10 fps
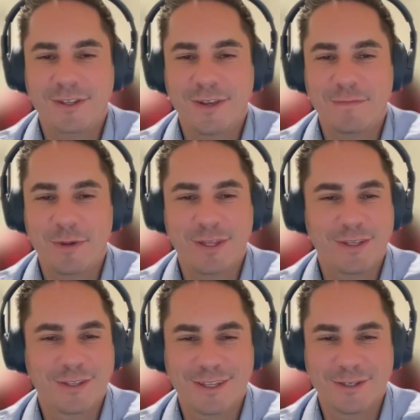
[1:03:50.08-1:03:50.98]
stuff, man.
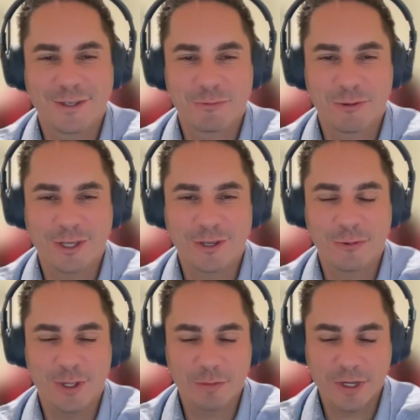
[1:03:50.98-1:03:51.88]
This is really
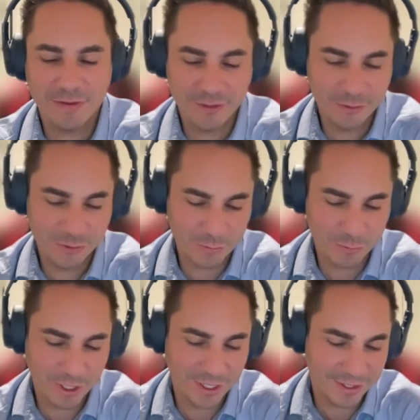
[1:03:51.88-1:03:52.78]
cool. I'm going to have to do some
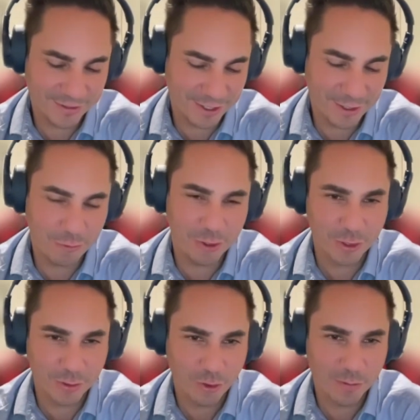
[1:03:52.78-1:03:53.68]
reading, because I want to
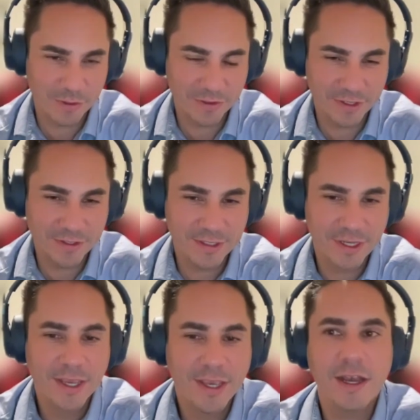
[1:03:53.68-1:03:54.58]
learn more about this.
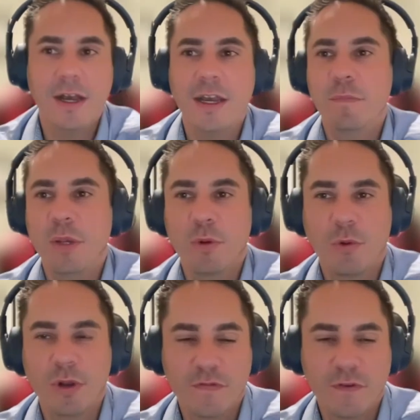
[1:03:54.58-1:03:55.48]
If people
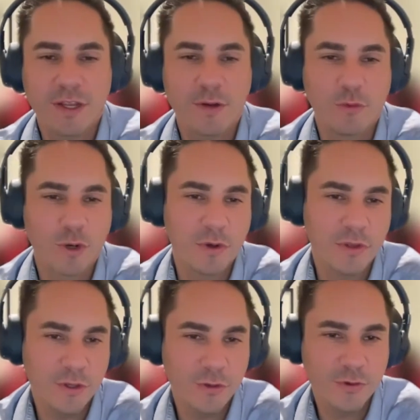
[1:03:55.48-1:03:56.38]
want to find out more about
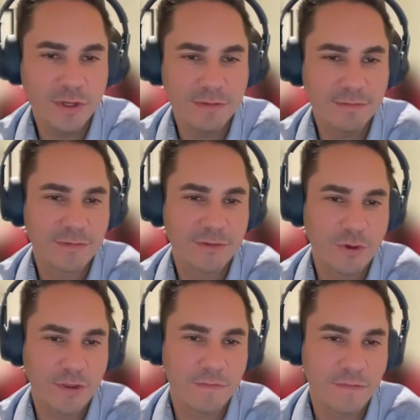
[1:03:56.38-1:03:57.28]
you and sort
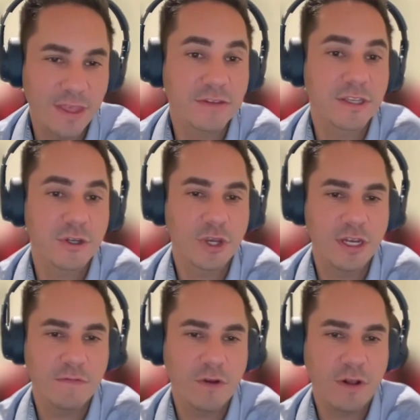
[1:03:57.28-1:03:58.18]
of things that you're
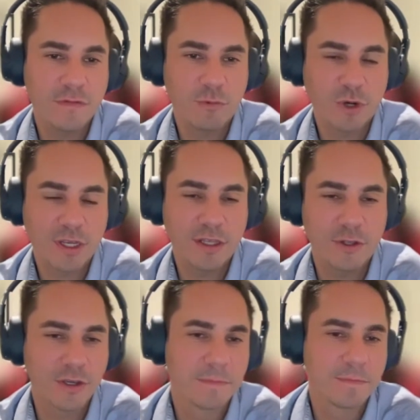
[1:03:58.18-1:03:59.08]
getting involved in, where can they
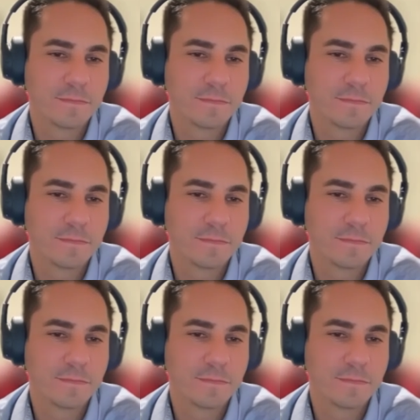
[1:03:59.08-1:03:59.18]
look?